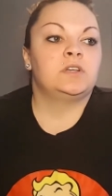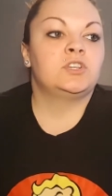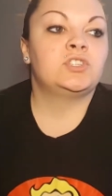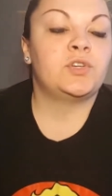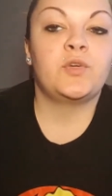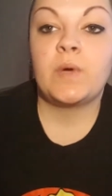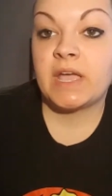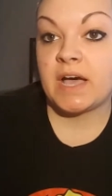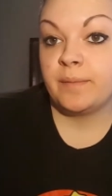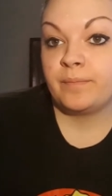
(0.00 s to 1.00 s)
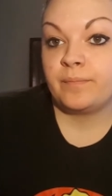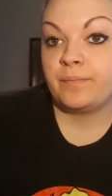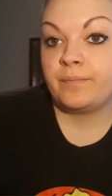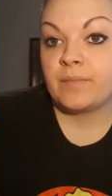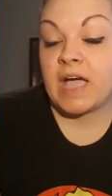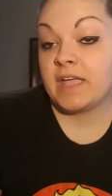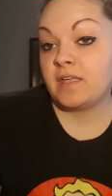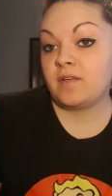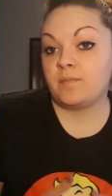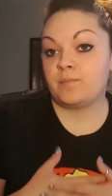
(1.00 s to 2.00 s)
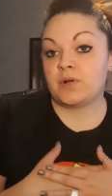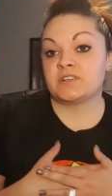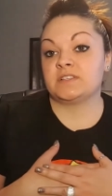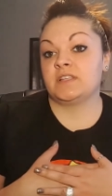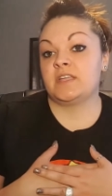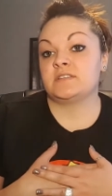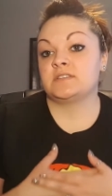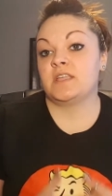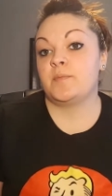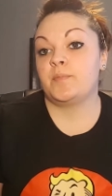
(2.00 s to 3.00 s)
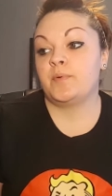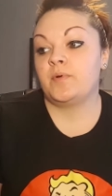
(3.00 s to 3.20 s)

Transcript: So you wake up. I personally sleep